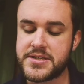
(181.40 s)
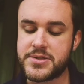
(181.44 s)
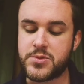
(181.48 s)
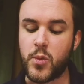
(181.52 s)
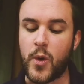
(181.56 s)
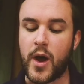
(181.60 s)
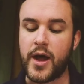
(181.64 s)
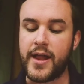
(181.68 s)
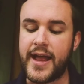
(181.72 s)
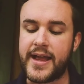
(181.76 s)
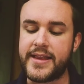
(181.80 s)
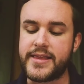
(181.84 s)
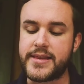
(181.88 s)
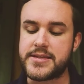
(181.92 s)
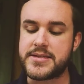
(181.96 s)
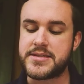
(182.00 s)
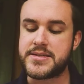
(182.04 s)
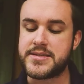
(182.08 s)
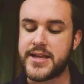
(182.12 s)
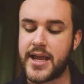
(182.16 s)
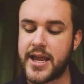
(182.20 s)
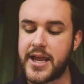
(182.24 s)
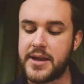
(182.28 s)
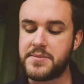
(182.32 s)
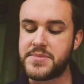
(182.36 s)
while at the
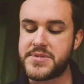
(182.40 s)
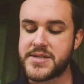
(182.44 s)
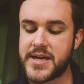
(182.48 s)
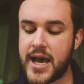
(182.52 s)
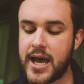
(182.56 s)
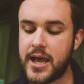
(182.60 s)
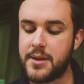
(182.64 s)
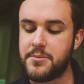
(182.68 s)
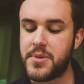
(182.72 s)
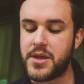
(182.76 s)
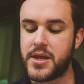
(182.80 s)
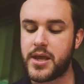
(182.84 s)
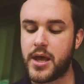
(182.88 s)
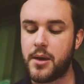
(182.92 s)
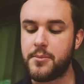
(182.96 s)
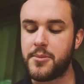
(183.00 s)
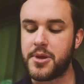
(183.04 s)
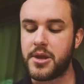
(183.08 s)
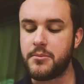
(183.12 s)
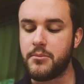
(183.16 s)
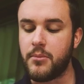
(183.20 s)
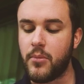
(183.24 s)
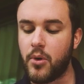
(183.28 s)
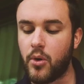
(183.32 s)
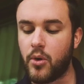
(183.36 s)
same time
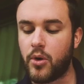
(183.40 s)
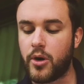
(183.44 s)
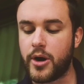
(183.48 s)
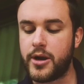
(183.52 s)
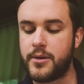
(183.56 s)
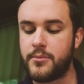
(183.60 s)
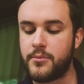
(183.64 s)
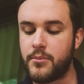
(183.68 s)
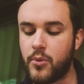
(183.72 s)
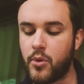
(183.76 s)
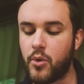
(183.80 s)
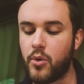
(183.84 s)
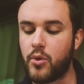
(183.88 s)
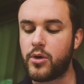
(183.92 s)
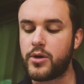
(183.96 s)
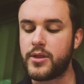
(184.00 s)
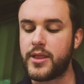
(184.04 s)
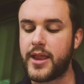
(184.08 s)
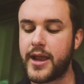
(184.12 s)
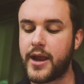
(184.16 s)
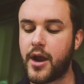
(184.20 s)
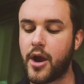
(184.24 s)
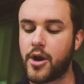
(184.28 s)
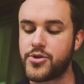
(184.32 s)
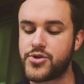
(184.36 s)
becoming more and more
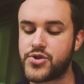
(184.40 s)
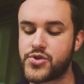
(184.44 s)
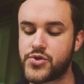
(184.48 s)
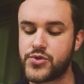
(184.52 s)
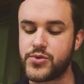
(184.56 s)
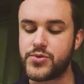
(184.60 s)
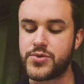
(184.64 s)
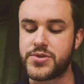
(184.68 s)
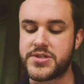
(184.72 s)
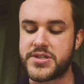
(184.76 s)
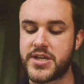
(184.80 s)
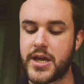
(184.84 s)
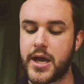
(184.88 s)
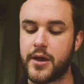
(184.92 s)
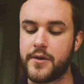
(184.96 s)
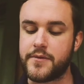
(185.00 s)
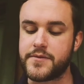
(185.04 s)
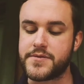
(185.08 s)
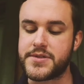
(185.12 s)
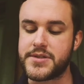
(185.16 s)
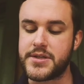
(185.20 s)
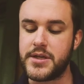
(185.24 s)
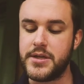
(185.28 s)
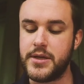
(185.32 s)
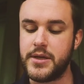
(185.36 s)
like our true
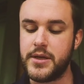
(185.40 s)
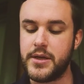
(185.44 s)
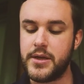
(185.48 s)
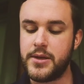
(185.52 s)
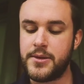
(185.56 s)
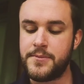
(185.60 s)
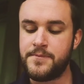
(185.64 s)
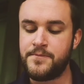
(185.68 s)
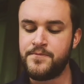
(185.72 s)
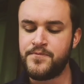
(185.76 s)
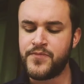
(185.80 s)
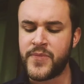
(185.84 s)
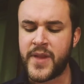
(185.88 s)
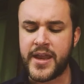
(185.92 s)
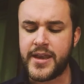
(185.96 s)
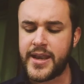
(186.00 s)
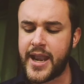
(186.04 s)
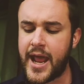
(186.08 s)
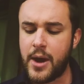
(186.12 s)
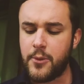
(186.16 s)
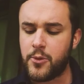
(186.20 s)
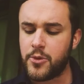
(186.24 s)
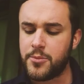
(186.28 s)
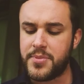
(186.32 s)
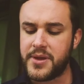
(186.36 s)
selves. And
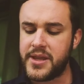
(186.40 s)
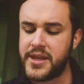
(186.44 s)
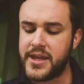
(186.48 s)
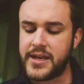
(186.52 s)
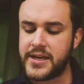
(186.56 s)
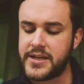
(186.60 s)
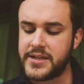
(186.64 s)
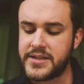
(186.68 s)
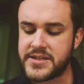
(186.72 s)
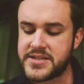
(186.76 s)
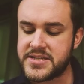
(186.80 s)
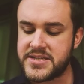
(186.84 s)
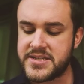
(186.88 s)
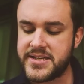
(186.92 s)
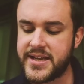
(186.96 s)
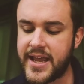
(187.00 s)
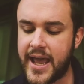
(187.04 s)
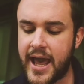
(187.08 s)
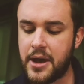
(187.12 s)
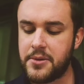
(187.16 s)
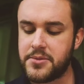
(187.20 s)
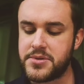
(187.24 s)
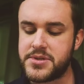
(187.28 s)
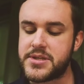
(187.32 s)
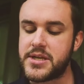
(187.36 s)
now we're beginning to see
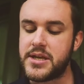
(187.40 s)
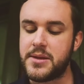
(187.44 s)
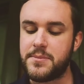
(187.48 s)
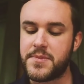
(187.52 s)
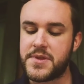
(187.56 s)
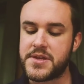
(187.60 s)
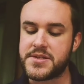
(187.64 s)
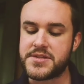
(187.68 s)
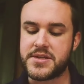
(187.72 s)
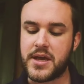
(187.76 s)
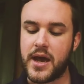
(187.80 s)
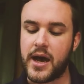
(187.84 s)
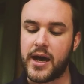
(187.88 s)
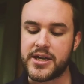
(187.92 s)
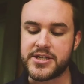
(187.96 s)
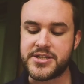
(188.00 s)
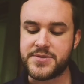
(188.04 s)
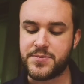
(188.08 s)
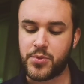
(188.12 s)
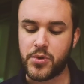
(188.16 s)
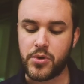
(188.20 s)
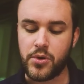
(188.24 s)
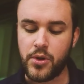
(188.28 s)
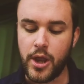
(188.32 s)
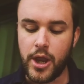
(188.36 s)
how deep this
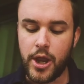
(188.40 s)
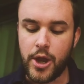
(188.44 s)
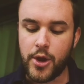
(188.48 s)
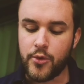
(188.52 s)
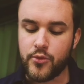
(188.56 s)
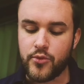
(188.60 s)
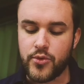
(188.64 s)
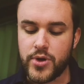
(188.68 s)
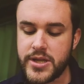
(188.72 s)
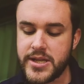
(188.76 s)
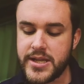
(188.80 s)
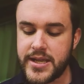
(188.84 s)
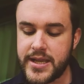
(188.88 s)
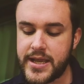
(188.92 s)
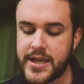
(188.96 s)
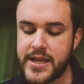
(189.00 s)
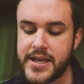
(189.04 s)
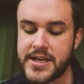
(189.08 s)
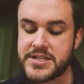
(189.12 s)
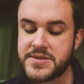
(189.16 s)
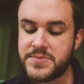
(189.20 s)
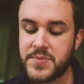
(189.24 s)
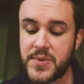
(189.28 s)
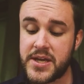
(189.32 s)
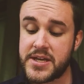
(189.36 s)
gospel really
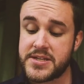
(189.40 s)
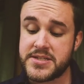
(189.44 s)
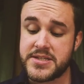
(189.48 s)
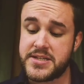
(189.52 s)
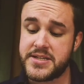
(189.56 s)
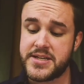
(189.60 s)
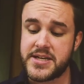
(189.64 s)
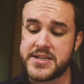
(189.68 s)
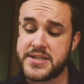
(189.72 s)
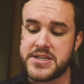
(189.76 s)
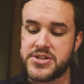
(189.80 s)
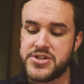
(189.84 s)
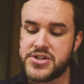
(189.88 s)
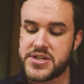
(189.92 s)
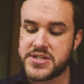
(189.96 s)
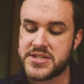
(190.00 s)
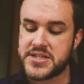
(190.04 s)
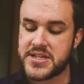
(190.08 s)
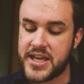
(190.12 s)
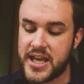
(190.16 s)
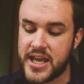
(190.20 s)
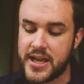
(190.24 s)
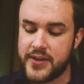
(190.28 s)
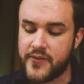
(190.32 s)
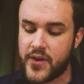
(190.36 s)
is, because it doesn't just
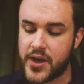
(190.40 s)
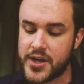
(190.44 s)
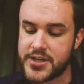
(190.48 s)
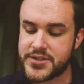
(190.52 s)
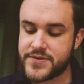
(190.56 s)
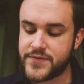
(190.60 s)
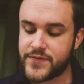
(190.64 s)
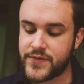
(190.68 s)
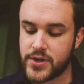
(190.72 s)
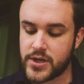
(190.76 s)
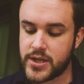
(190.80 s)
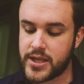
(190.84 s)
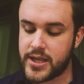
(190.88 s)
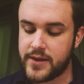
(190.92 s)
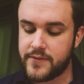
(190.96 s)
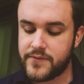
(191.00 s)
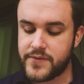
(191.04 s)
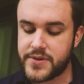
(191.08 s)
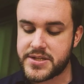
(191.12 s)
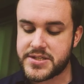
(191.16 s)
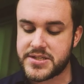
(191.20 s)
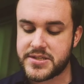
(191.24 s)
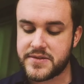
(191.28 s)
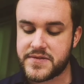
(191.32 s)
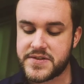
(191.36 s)
give us
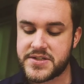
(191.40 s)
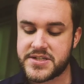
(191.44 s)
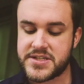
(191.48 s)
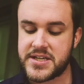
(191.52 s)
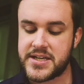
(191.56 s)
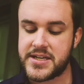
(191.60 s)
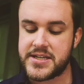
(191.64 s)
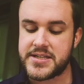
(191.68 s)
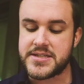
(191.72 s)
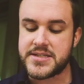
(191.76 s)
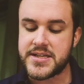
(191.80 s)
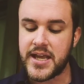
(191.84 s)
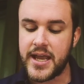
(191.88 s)
forgiveness of sins,